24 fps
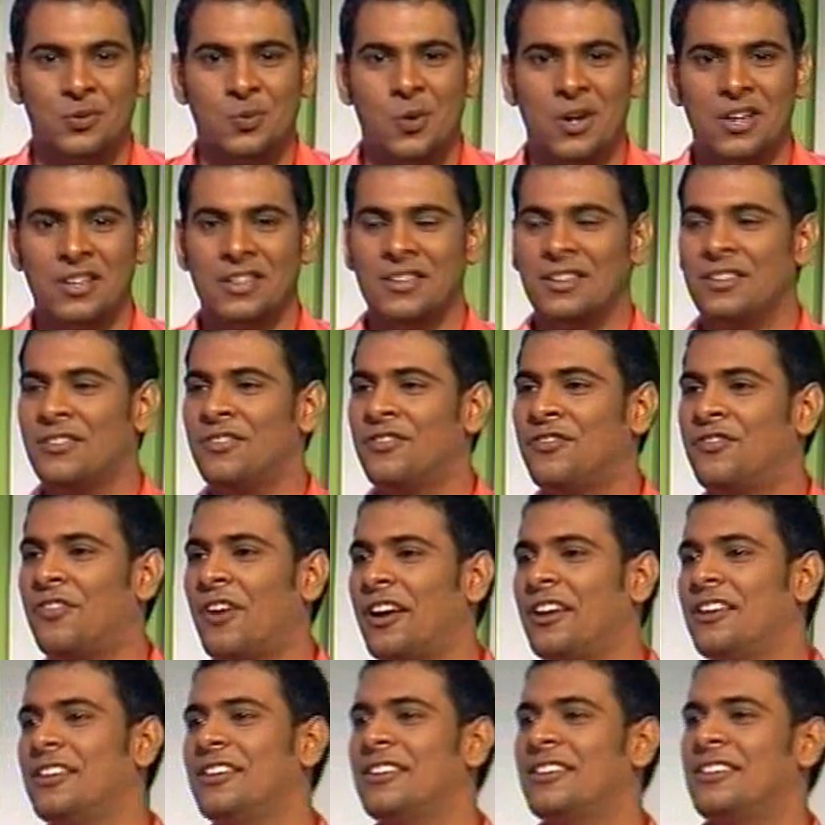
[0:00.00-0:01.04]
one
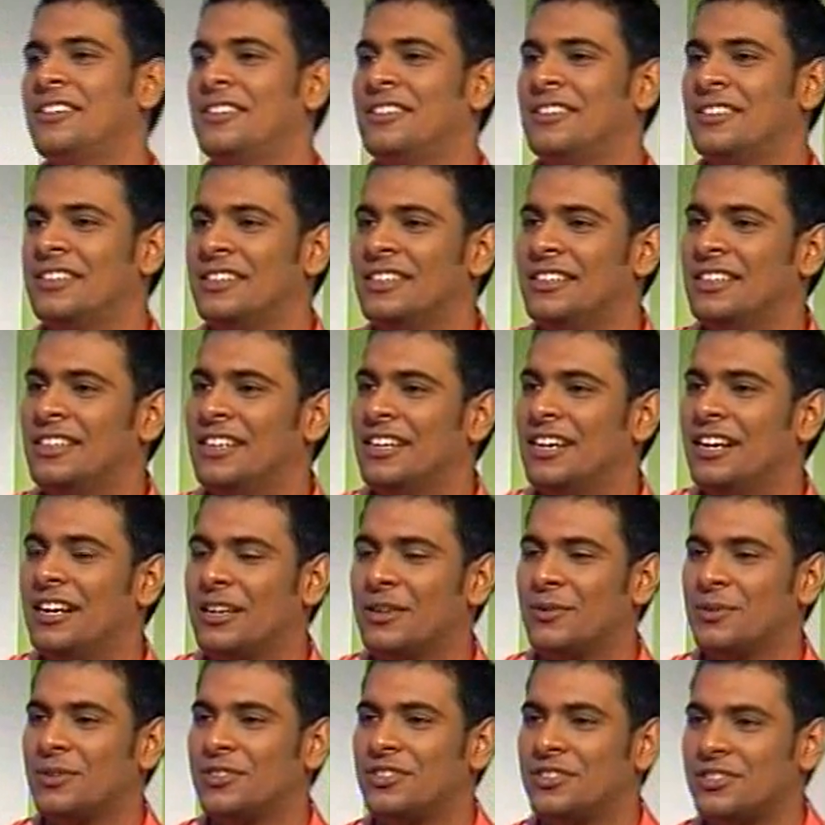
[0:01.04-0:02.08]
final
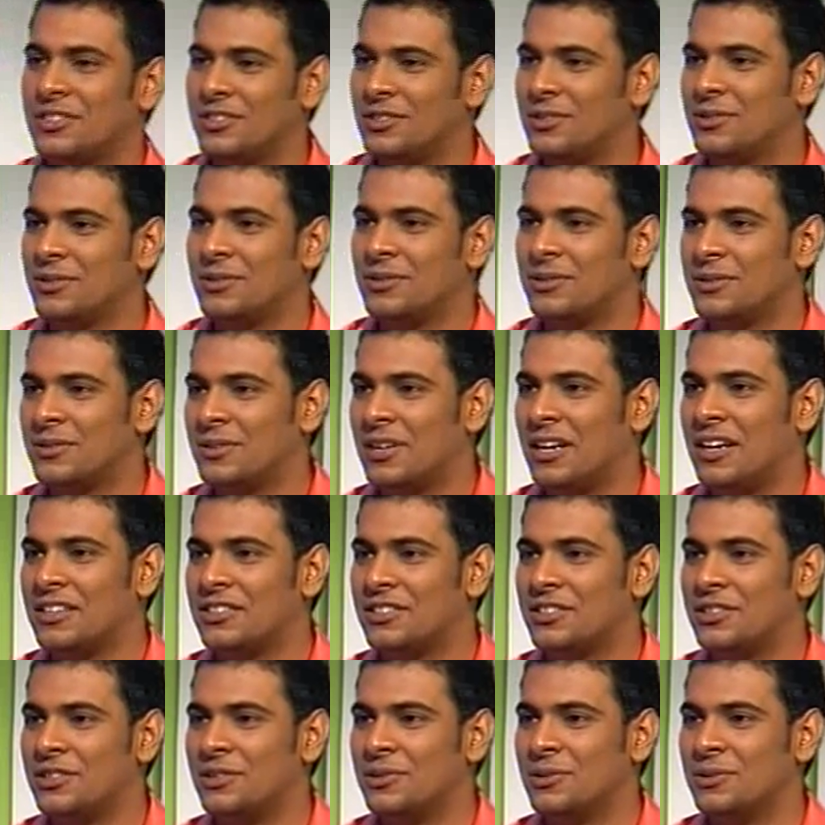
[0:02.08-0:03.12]
question to
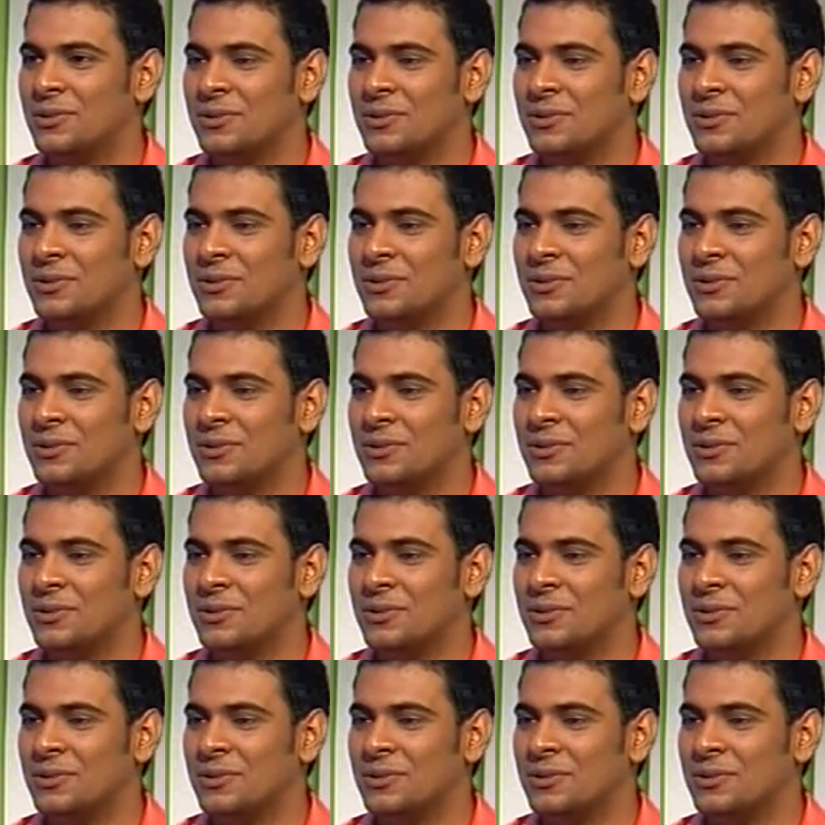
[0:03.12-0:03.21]
ask you.